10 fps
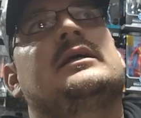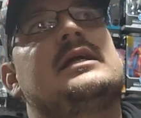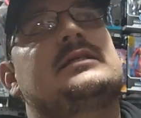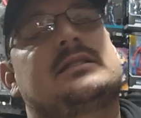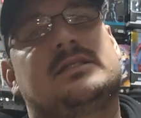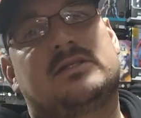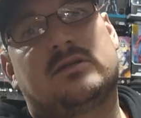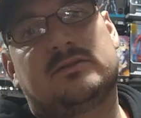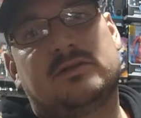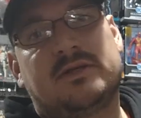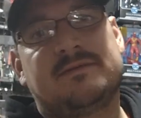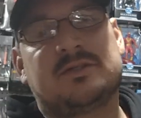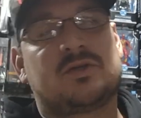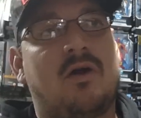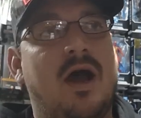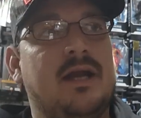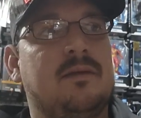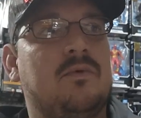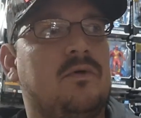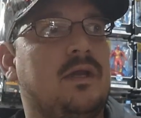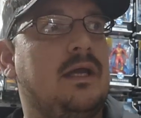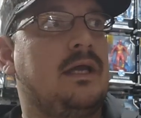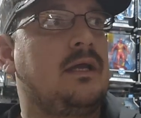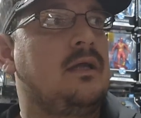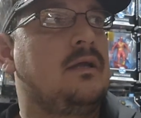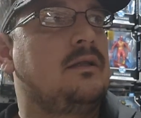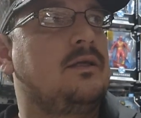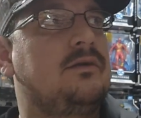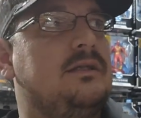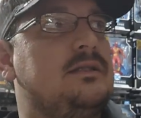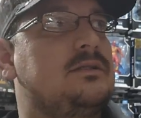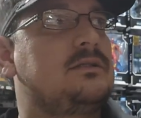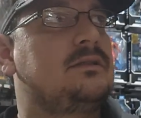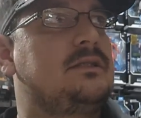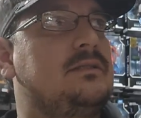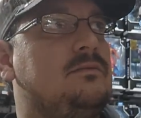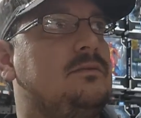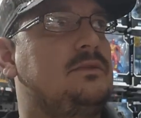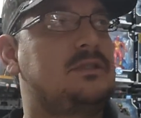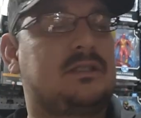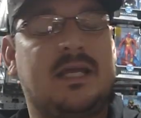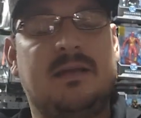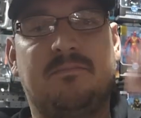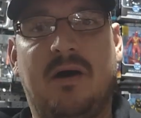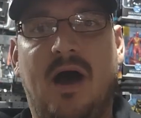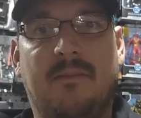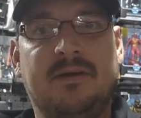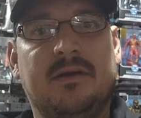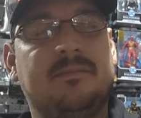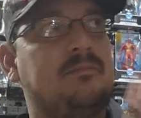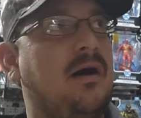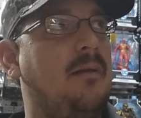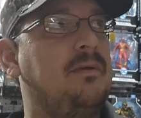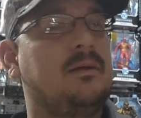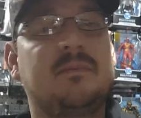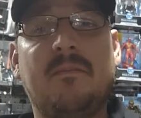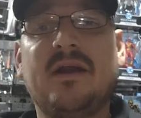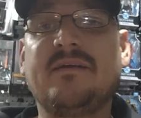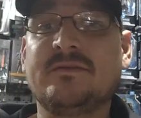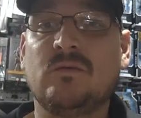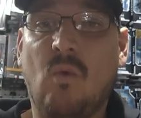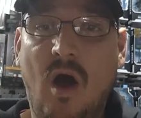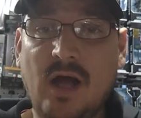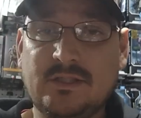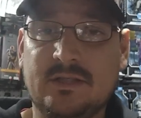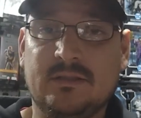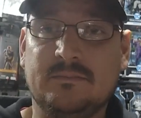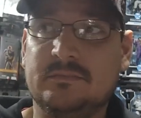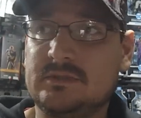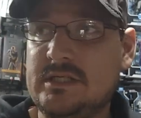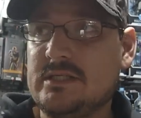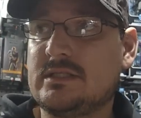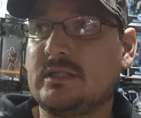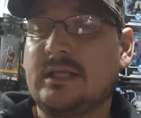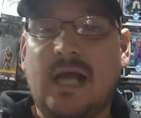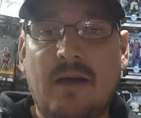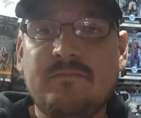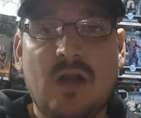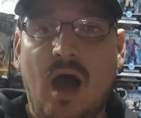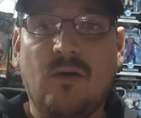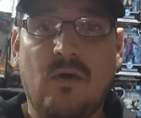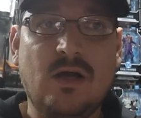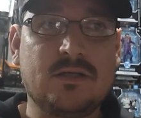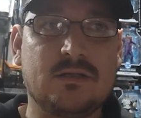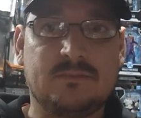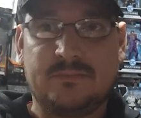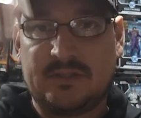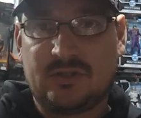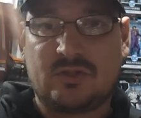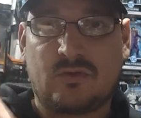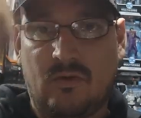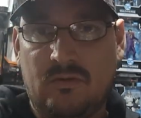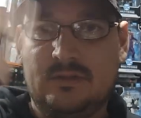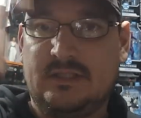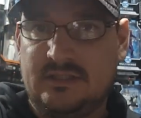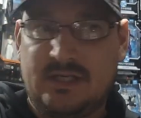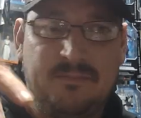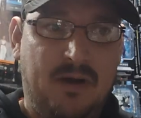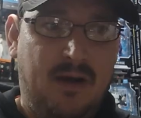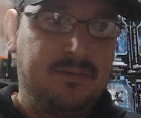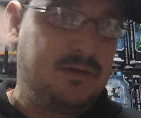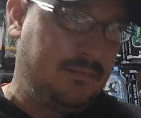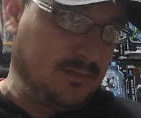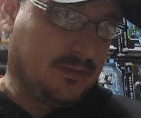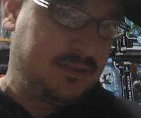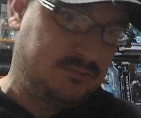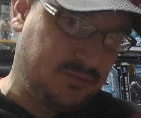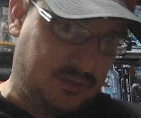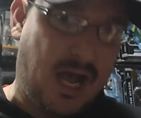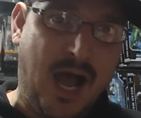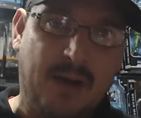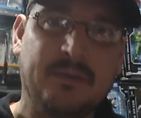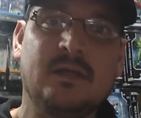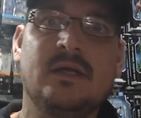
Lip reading: it's like these girls don't even try anymore. Like, literally these just keep popping up and popping up. I'm not even watching them. Seriously, like, I'm not watching them. I'm just scrolling. They just keep popping up. And I'm like, stop